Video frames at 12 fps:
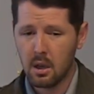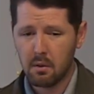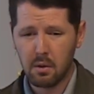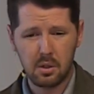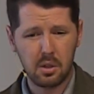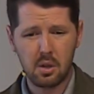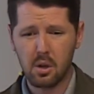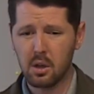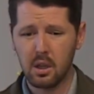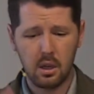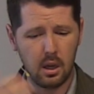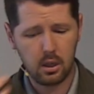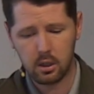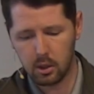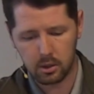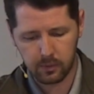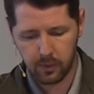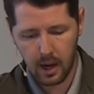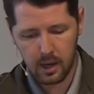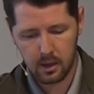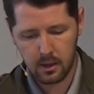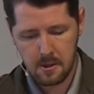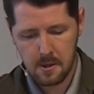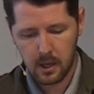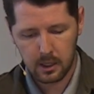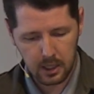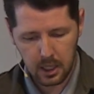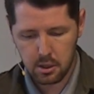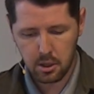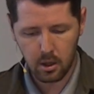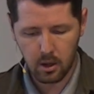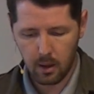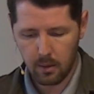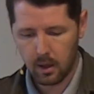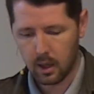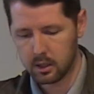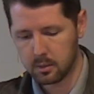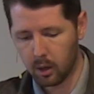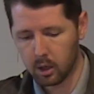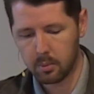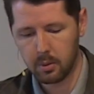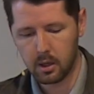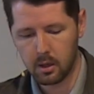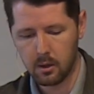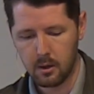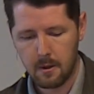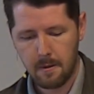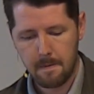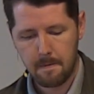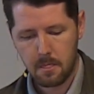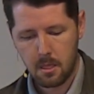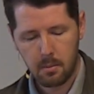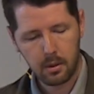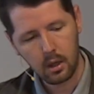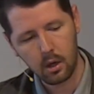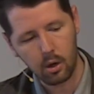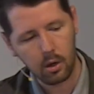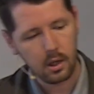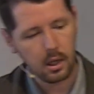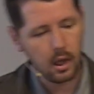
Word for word: versus hurting a close friend a teacher a, a small group leader but then hurting